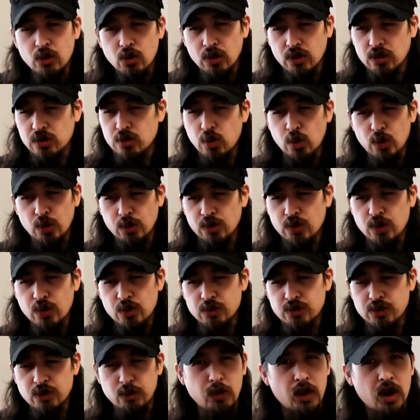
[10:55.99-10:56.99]
or
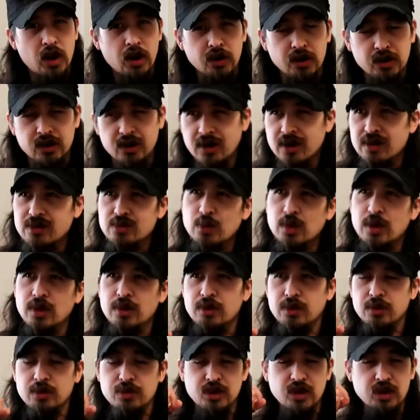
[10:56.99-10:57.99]
quote-unquote demonic. And that's one
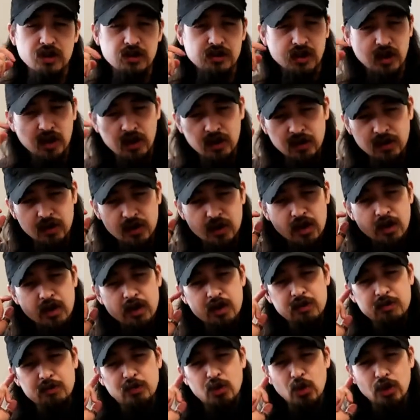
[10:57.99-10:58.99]
of the things that I
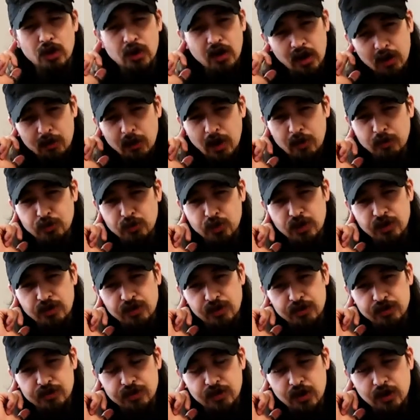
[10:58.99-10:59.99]
pointed out in my
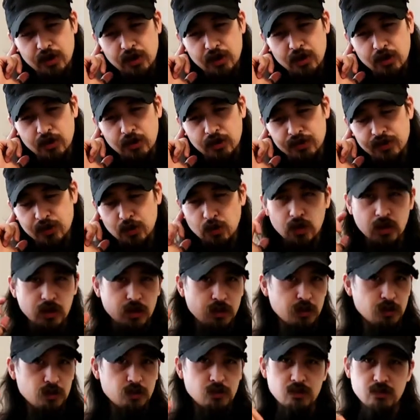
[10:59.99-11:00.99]
previous video. If you
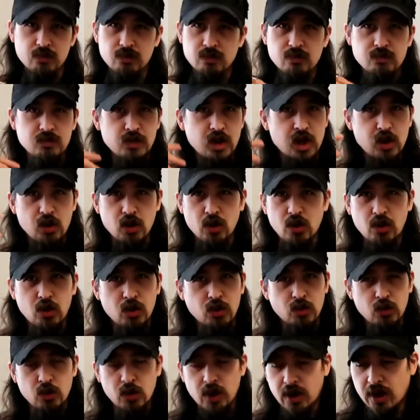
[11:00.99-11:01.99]
want to hear
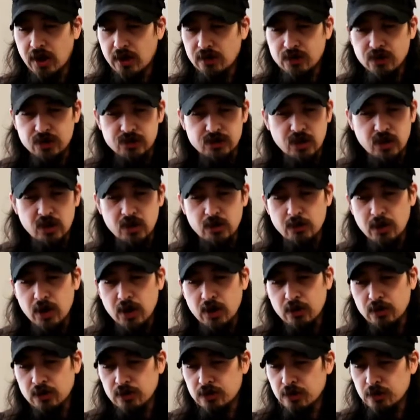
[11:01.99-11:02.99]
all I have to say
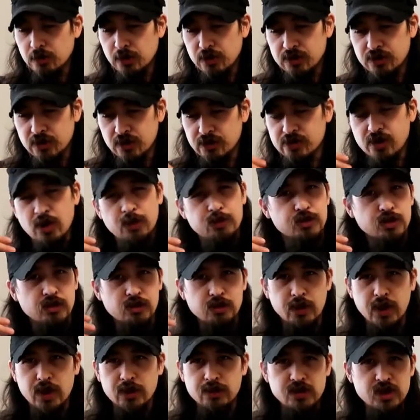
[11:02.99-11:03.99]
about the misconceptions
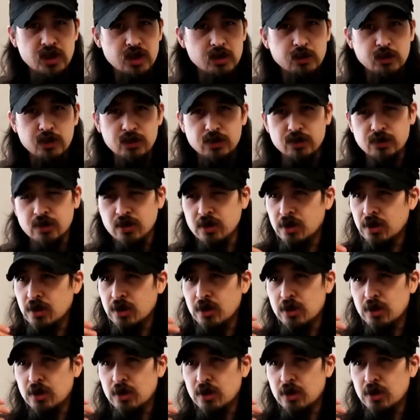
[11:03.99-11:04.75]
about demons,